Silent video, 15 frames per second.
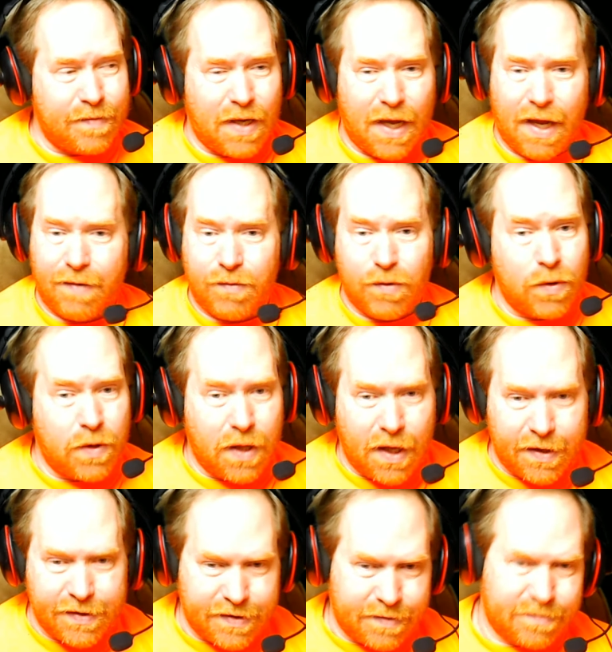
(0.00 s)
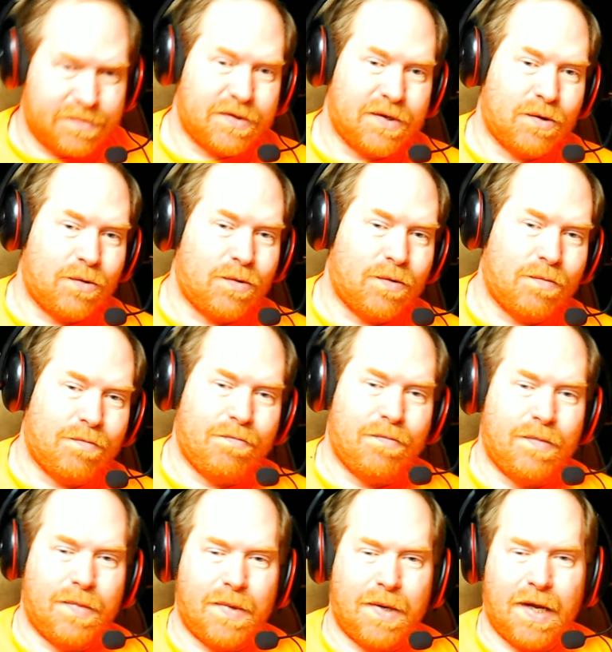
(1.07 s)
I had no closet, so
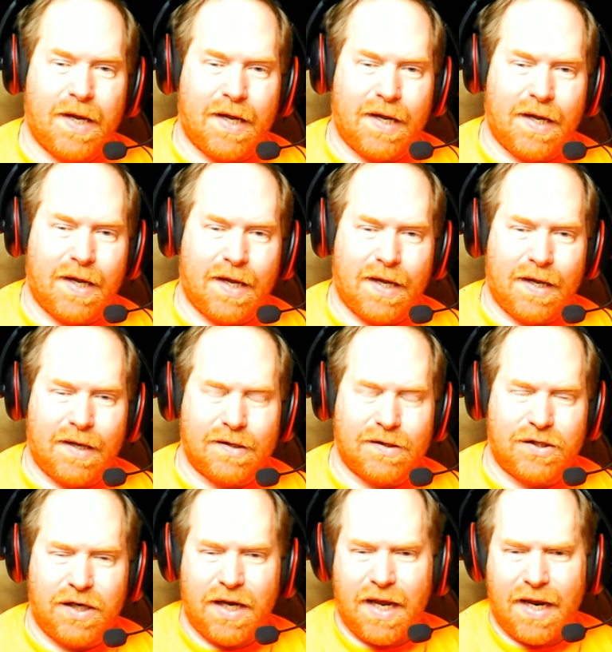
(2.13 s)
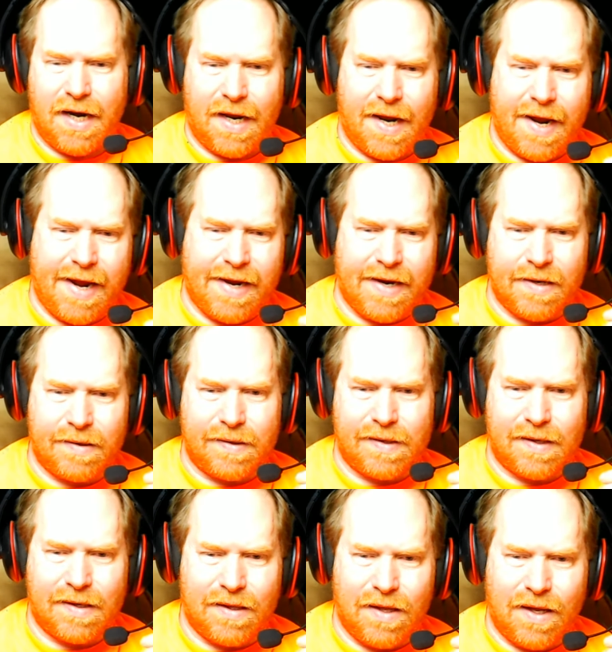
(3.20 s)
she had a hanging
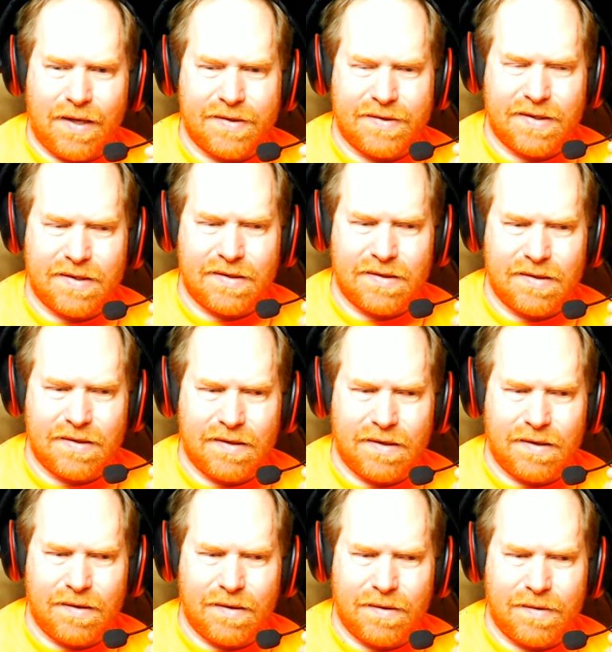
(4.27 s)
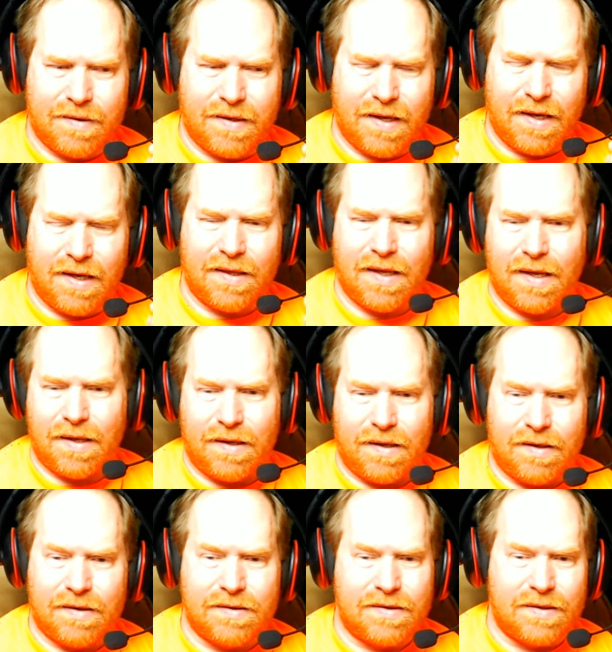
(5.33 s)
closet thing that
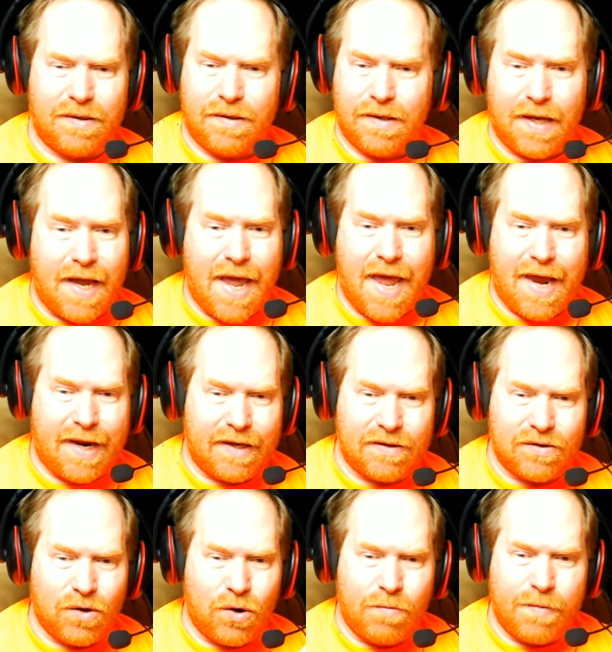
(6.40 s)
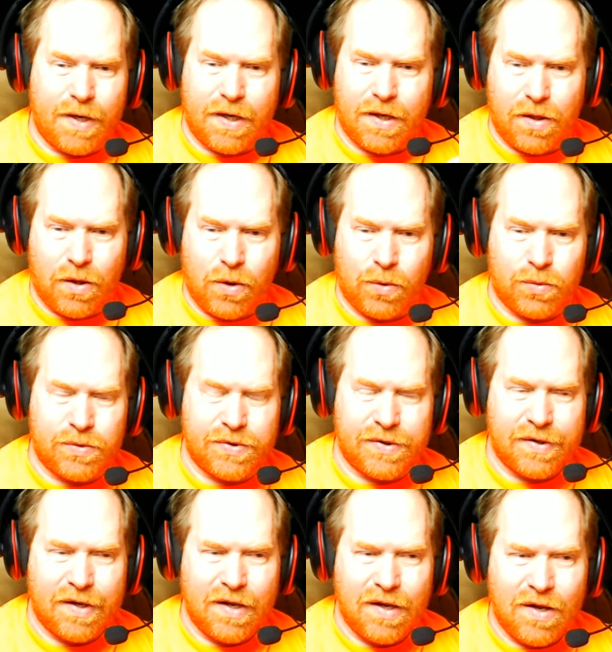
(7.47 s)
is in the attic. So all my clothes,
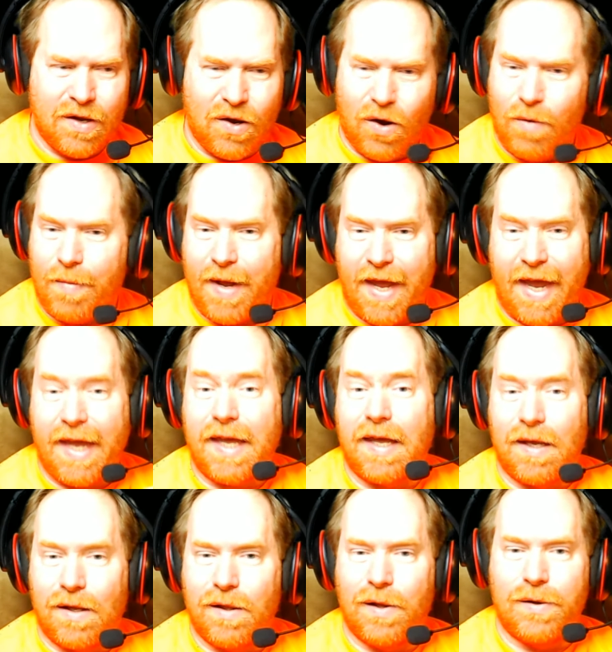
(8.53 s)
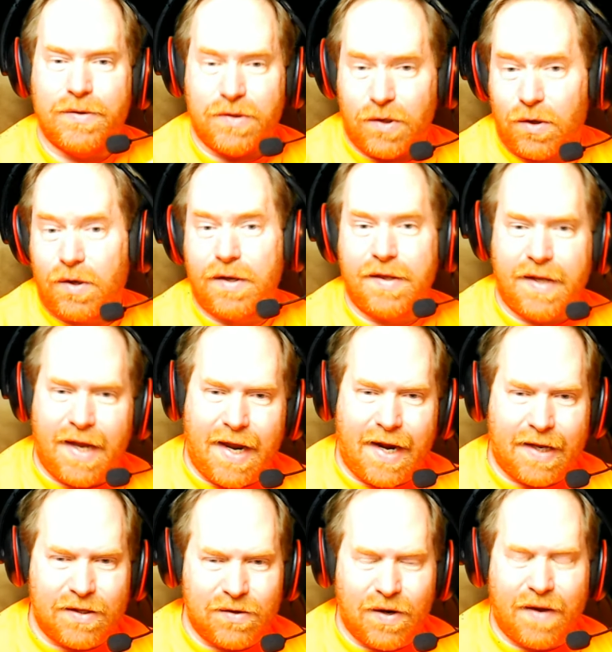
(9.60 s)
all my hanging clothes, are in the
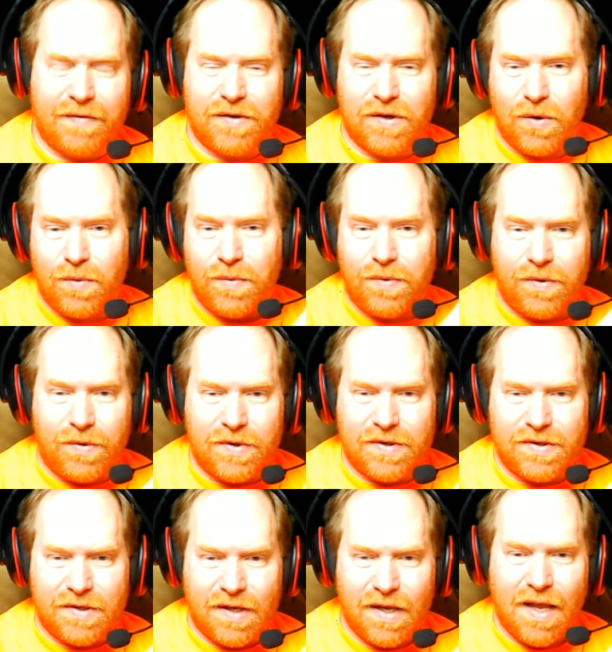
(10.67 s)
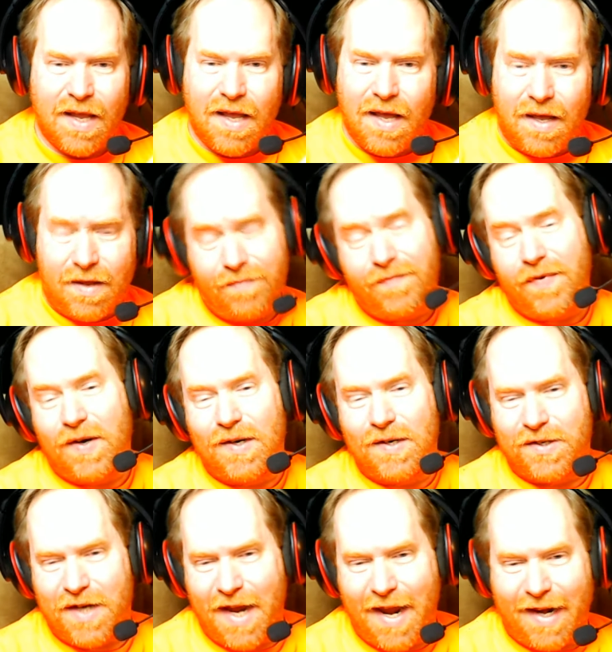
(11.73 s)
attic. So I have to go in through this
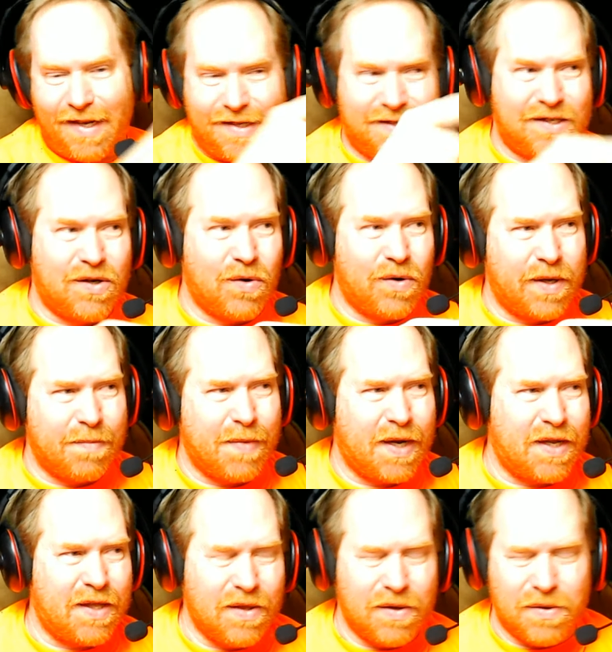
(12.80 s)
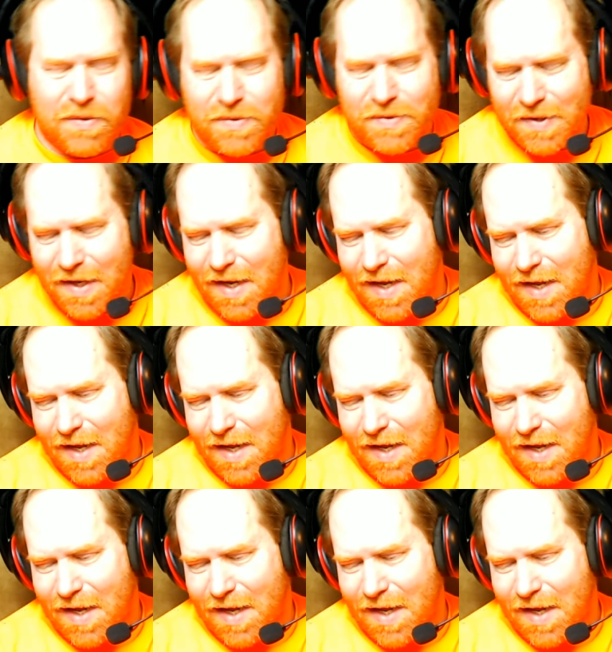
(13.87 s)
unfinished attic to go get my clothes.